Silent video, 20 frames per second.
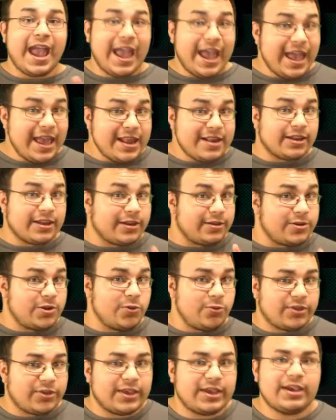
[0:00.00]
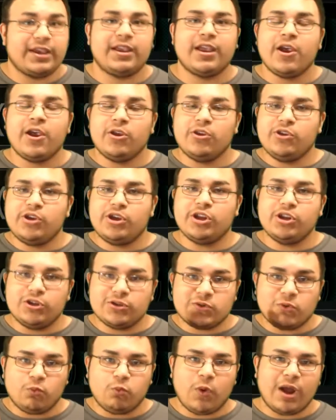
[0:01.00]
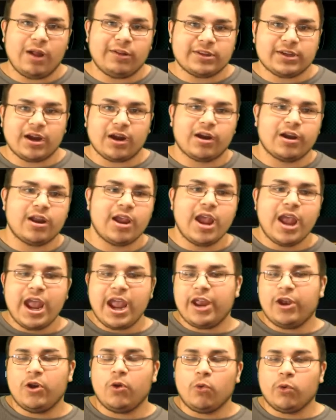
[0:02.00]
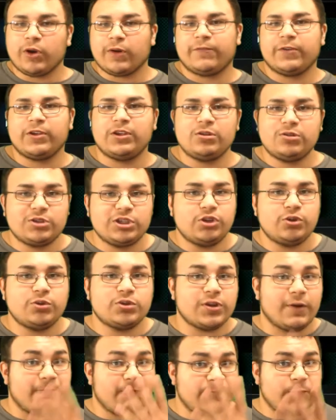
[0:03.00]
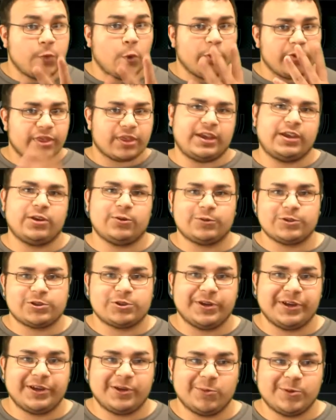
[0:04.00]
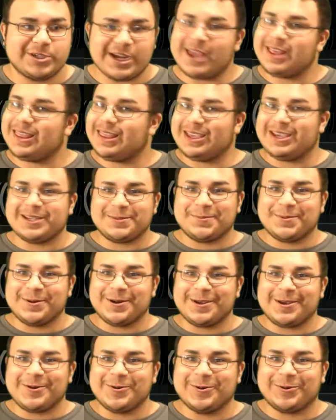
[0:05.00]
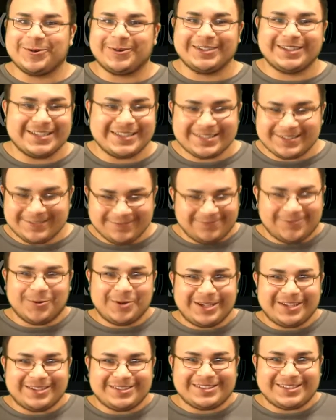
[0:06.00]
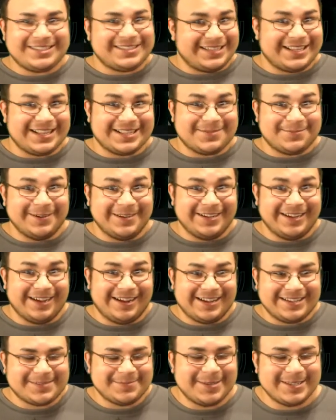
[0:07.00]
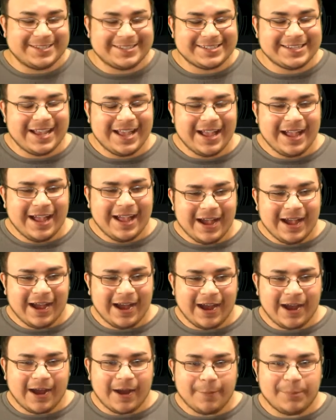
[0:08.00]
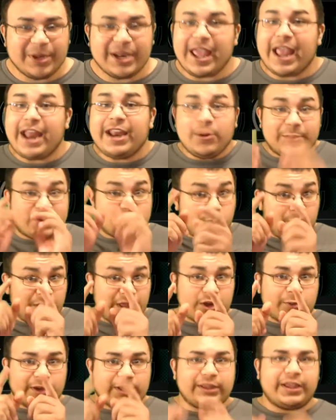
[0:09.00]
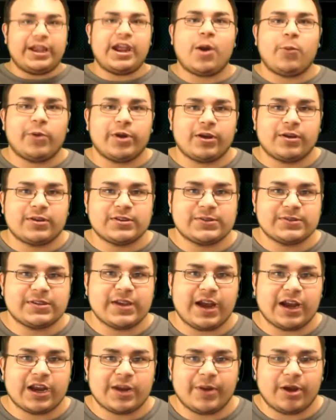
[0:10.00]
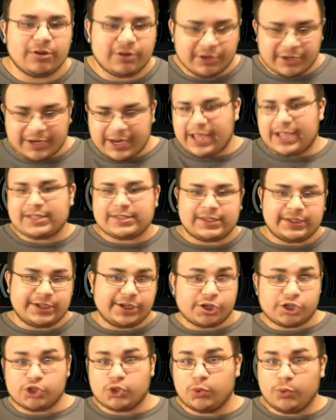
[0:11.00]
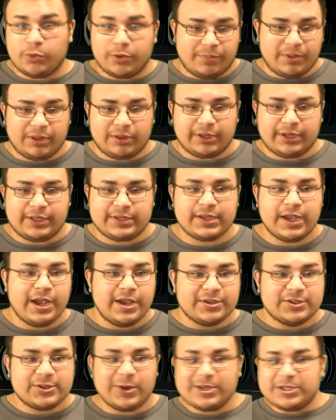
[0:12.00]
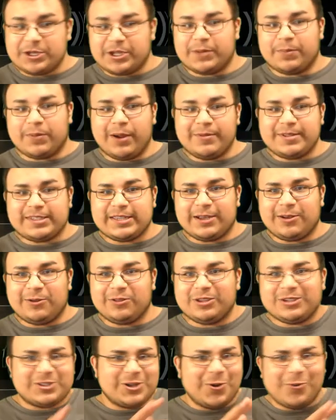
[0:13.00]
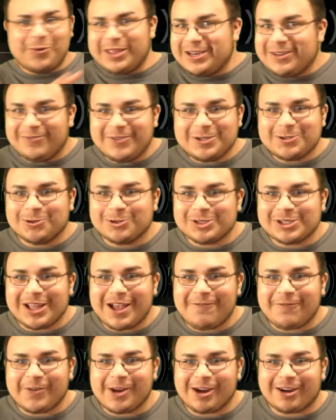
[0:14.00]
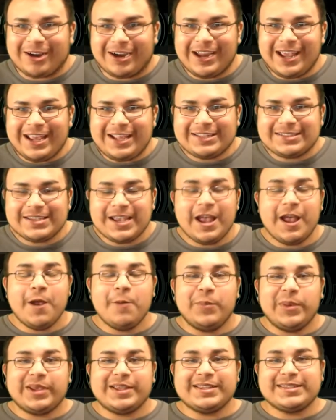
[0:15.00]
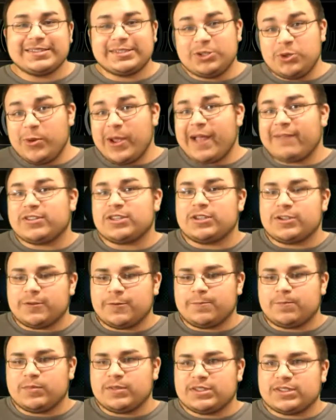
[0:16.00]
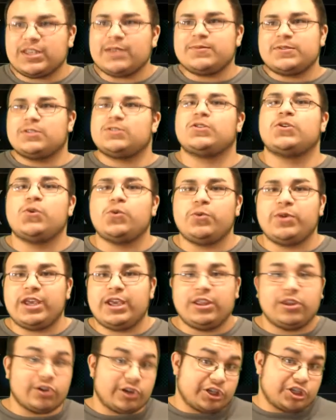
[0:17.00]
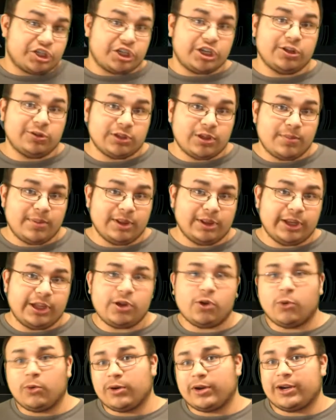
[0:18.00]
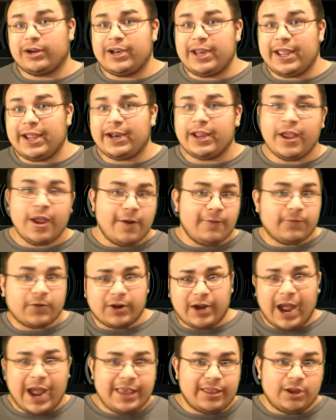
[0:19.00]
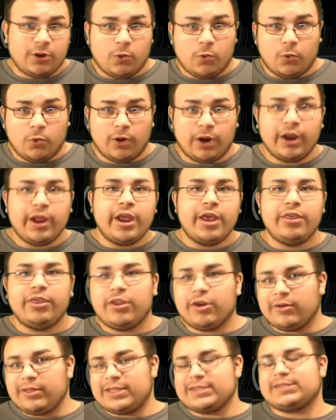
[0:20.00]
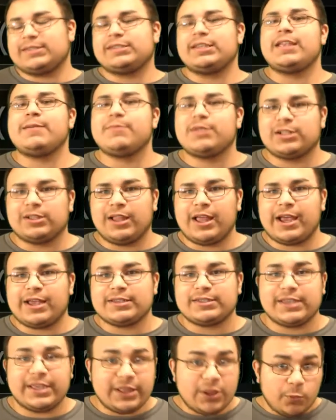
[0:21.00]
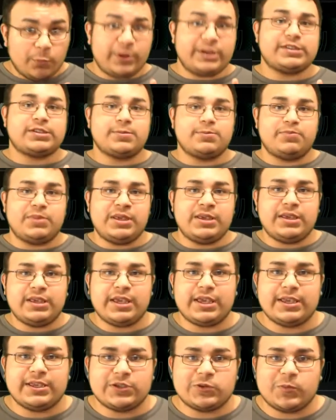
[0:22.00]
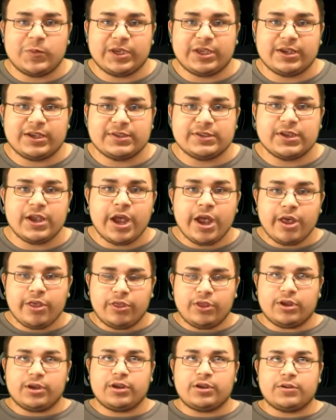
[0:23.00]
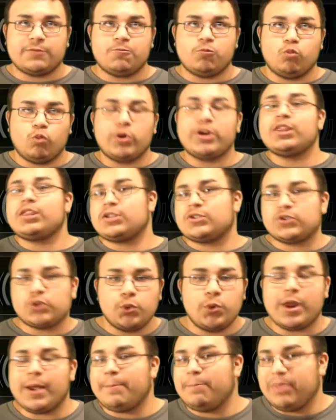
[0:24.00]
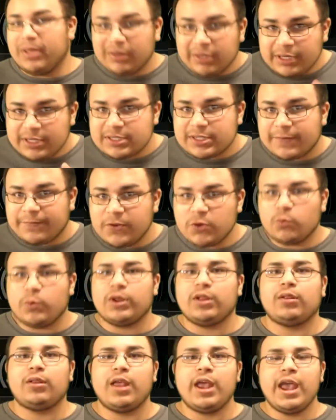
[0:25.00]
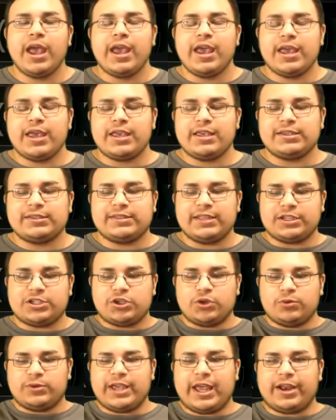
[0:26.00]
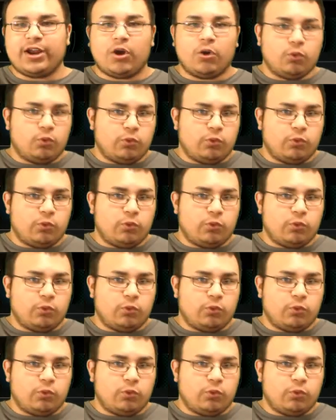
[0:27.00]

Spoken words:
And a new thing, you can use a wild card in order for you to use a 4th kill streak, which I think is pretty cool, because 4 kill streaks, that's pretty awesomeness. But anyways, really quickly, I want to also talk about grenades and your shoot abilities. So as you can probably tell, there's no individual slot for your grenades, because you have to substitute either a shield ability or a grenade for either or. They're in the same class, and the reason being is because one of the suit abilities, if you will, is that you get a